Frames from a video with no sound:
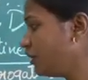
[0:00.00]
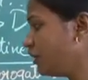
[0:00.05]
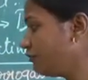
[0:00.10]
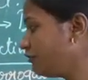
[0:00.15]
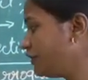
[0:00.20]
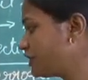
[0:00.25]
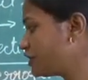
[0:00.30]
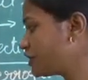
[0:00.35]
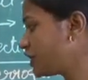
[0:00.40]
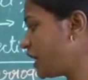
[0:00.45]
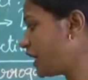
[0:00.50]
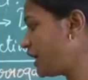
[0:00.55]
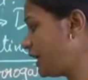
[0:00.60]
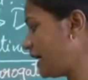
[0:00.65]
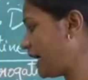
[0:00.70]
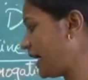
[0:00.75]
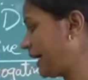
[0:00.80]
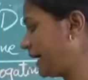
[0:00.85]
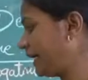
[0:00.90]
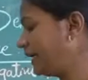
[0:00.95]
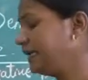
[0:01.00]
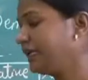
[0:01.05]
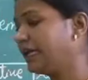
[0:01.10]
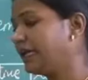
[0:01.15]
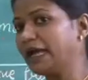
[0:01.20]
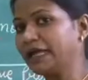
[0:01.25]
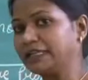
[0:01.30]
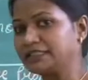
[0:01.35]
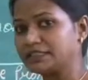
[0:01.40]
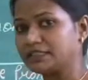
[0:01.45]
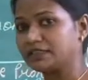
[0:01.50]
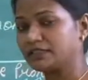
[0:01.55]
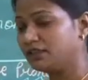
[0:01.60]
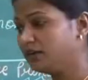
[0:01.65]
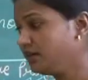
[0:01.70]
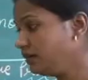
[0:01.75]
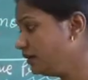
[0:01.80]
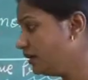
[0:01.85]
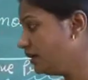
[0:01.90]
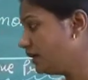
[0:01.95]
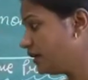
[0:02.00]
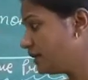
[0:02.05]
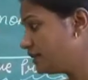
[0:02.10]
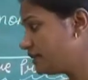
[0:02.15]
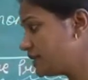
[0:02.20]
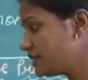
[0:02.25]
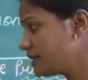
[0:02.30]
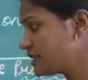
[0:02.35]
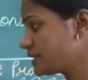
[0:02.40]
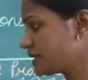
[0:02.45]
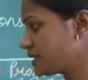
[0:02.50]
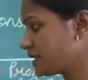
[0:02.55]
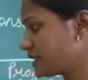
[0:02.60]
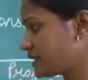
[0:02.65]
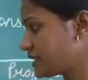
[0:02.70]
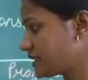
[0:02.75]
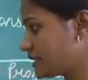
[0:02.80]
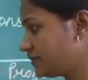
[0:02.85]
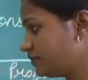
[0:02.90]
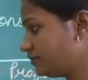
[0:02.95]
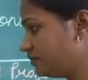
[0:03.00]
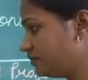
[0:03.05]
which are lying at a distance.